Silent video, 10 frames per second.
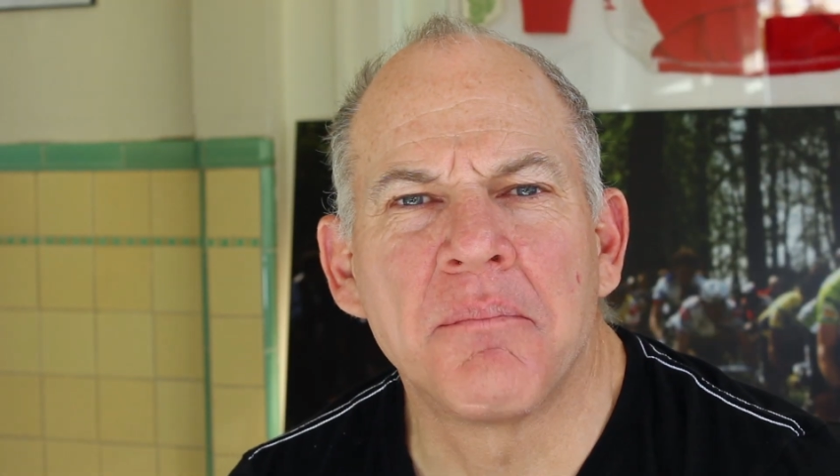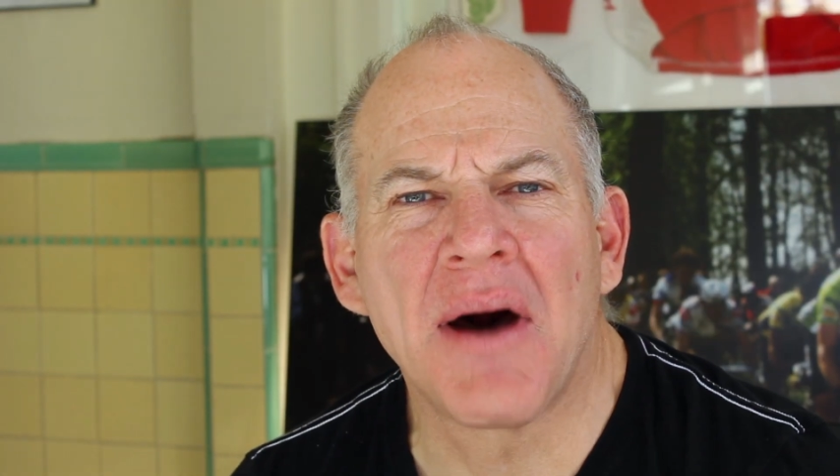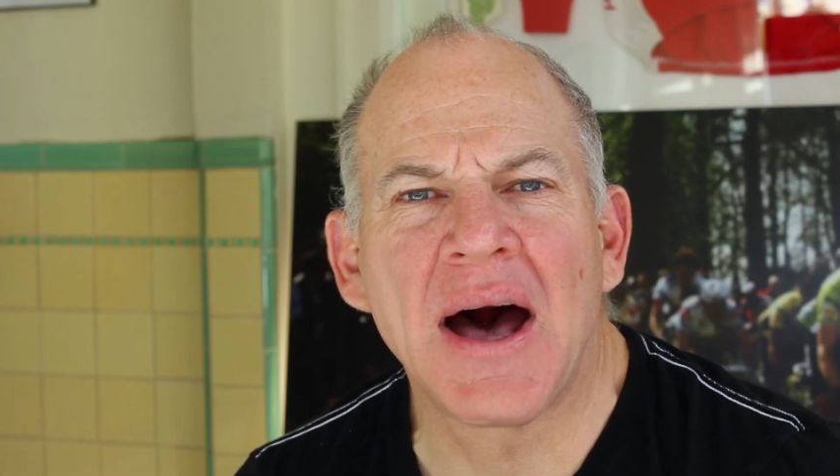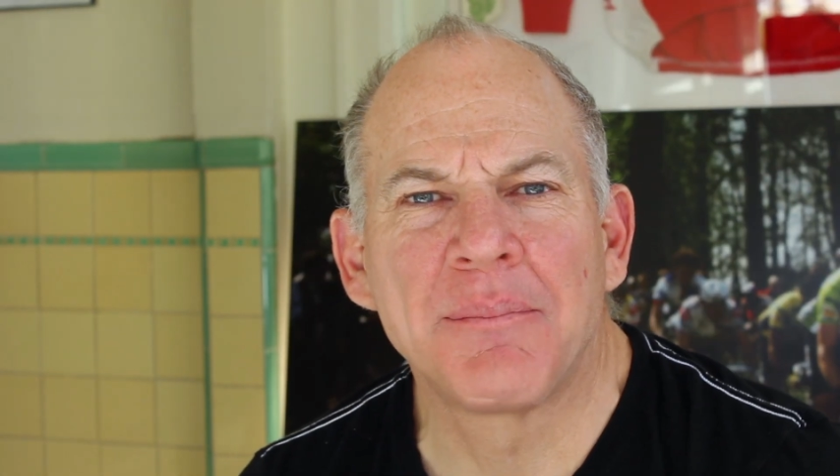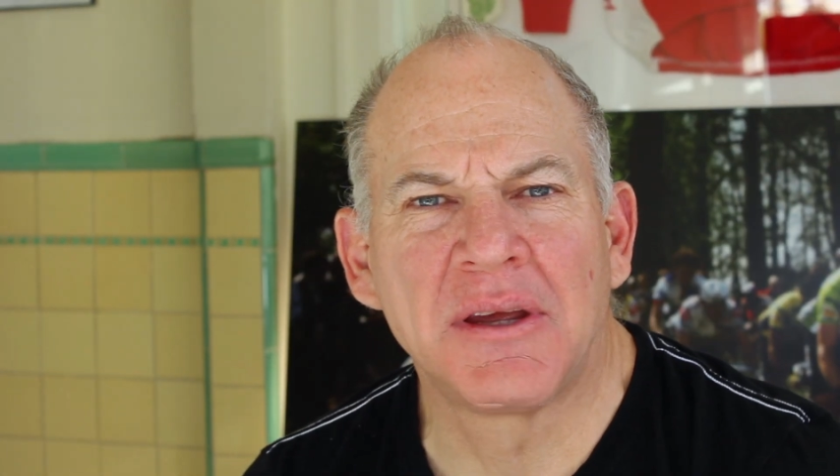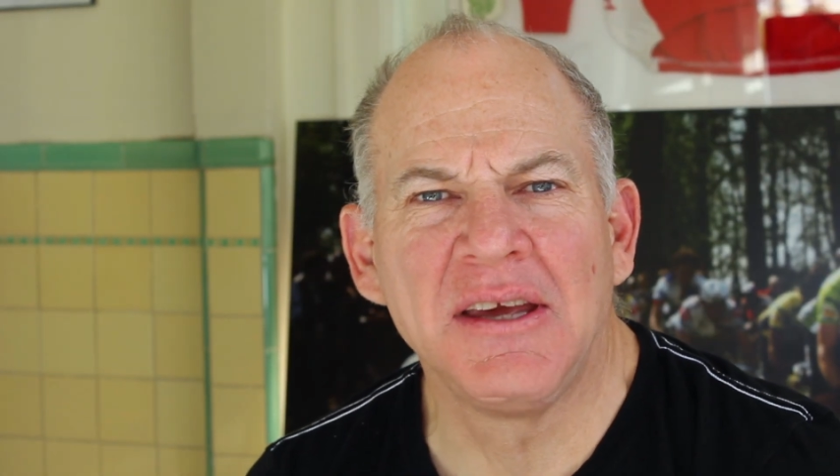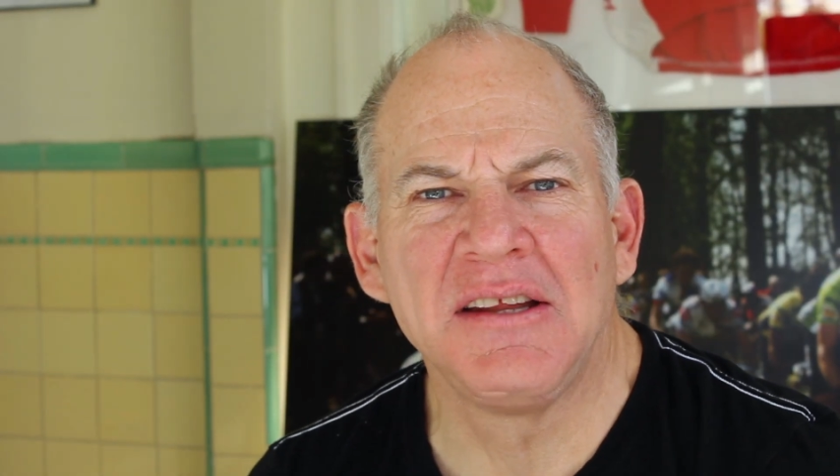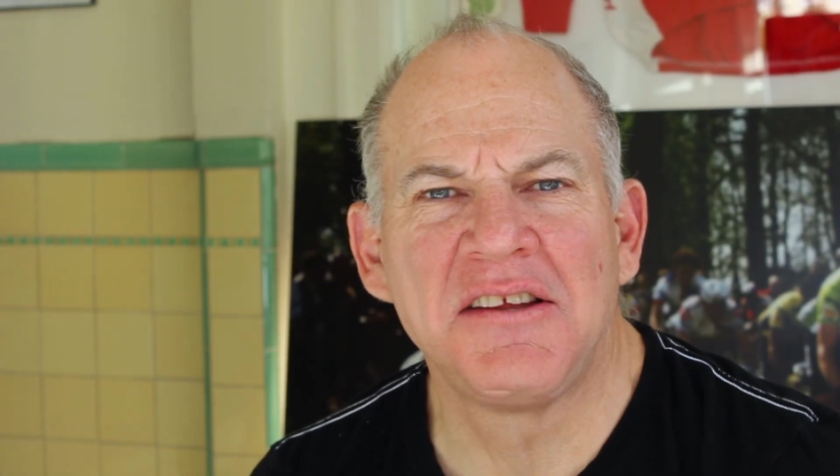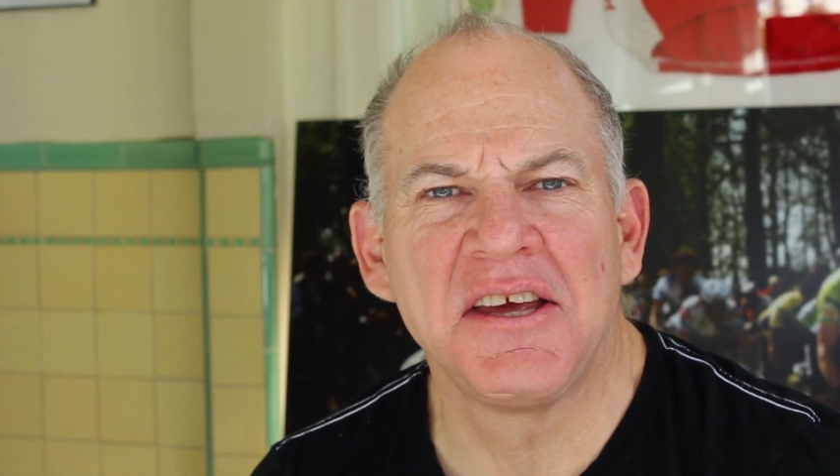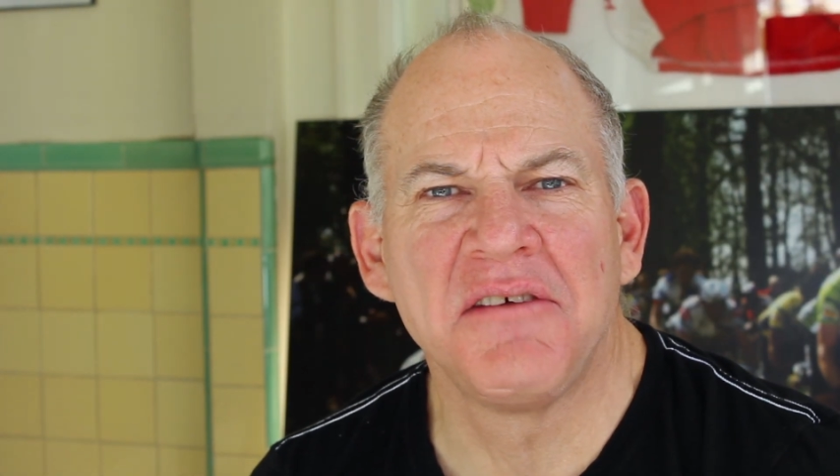
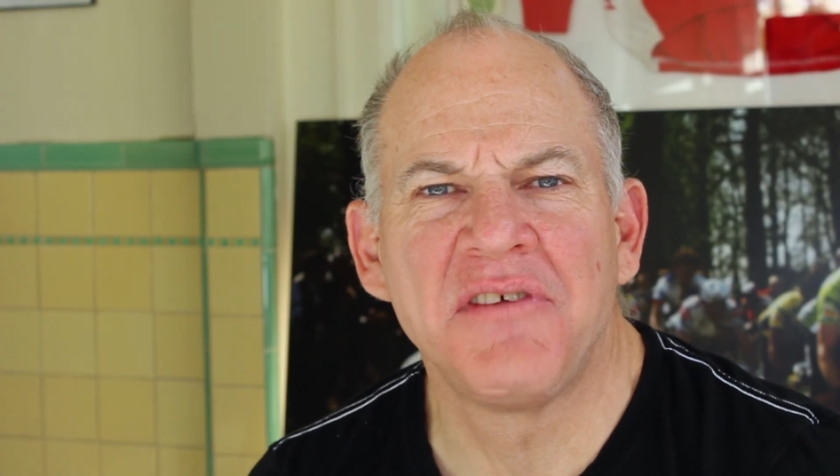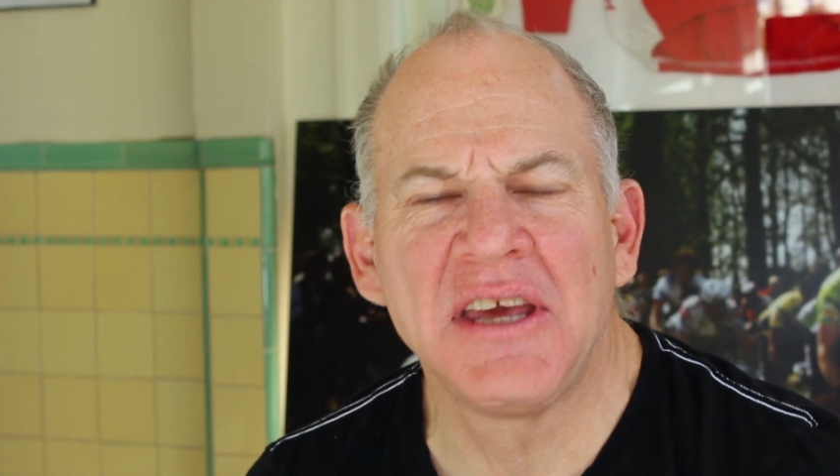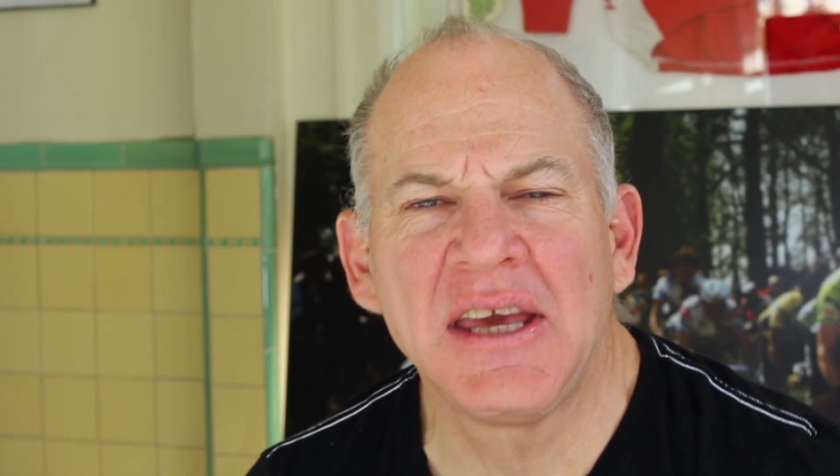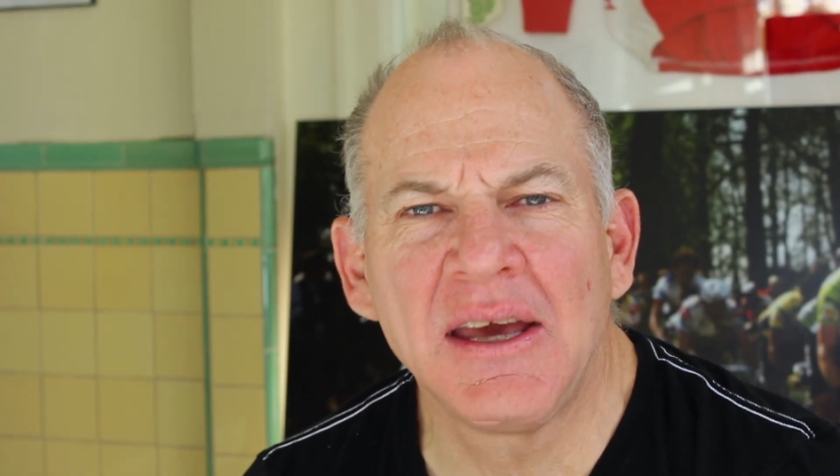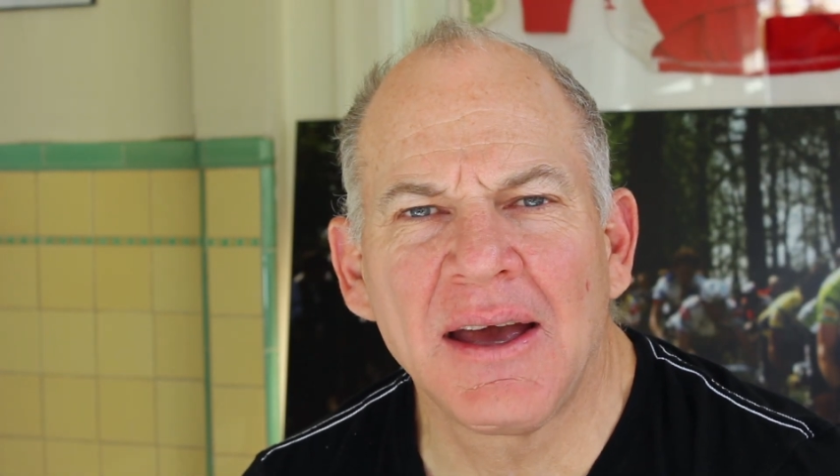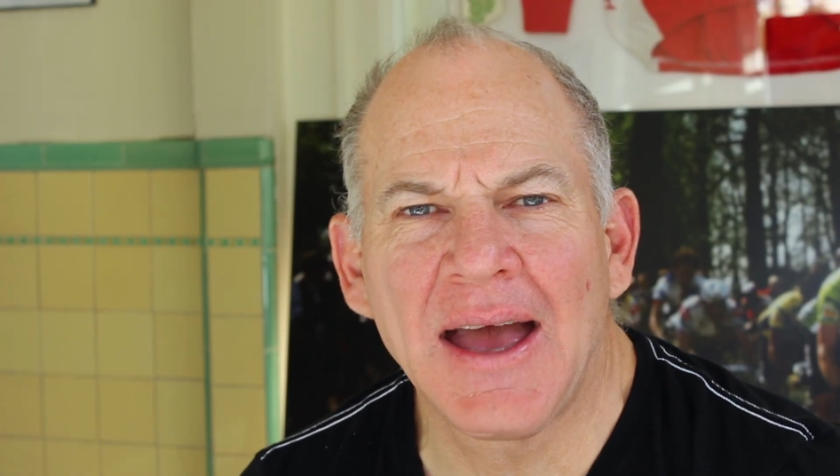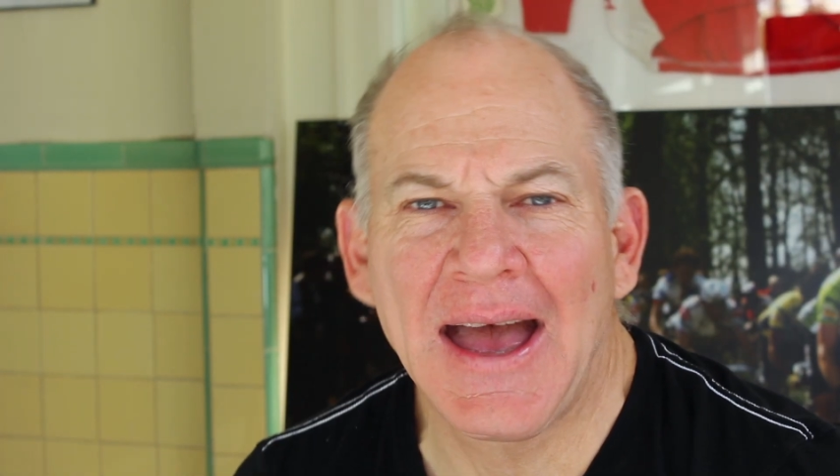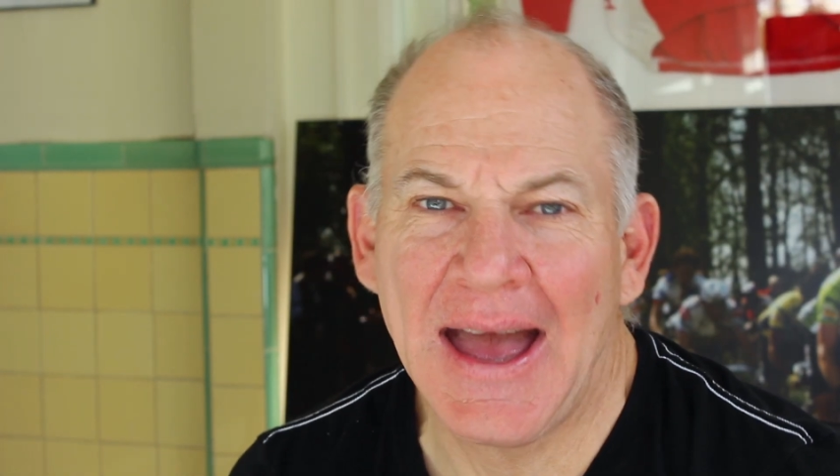BobkeTV.